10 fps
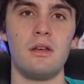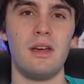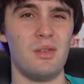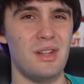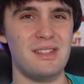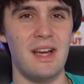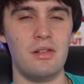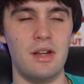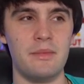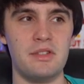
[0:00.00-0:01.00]
And really, the title
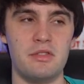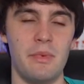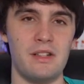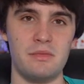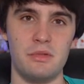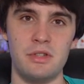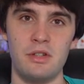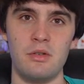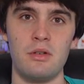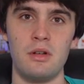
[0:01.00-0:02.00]
company is responsible
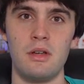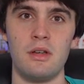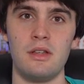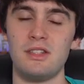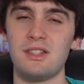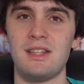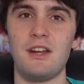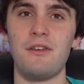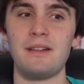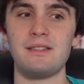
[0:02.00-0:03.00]
too. Just got
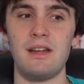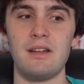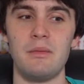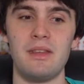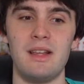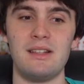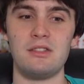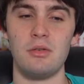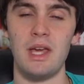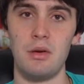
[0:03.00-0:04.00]
to find a title company that is
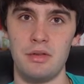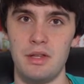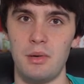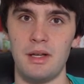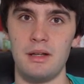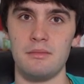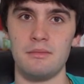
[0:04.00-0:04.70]
okay with doing it.